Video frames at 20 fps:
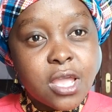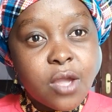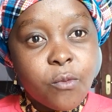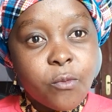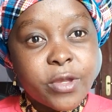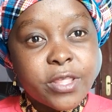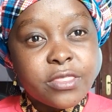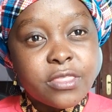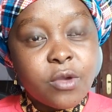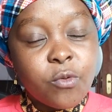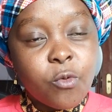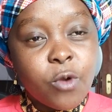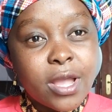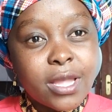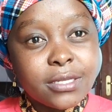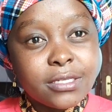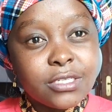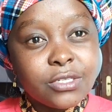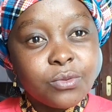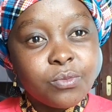when they
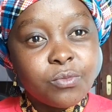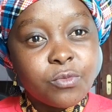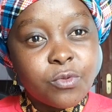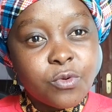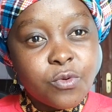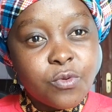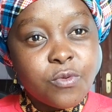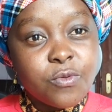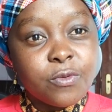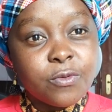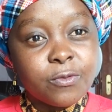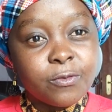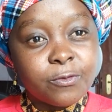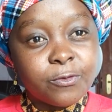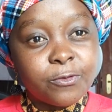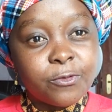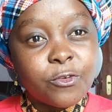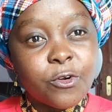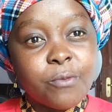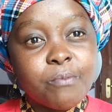want to move
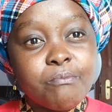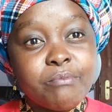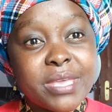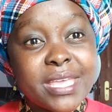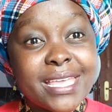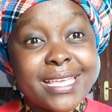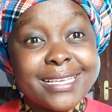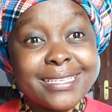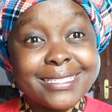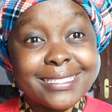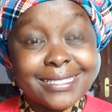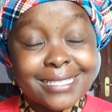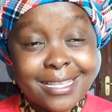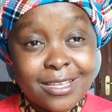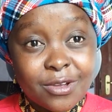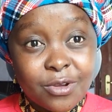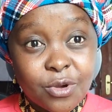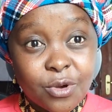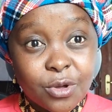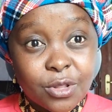from being
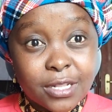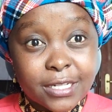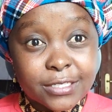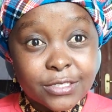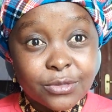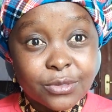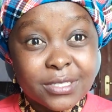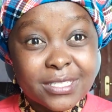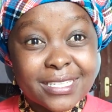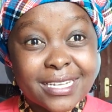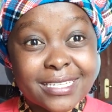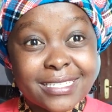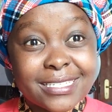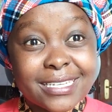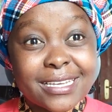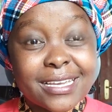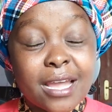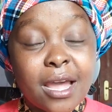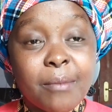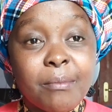single to
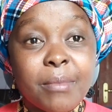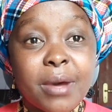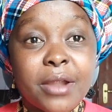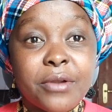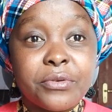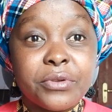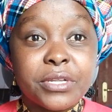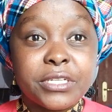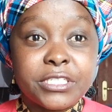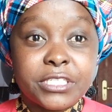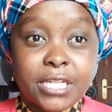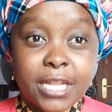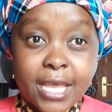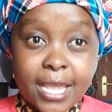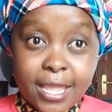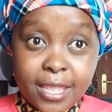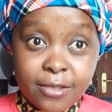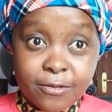starting a marriage life.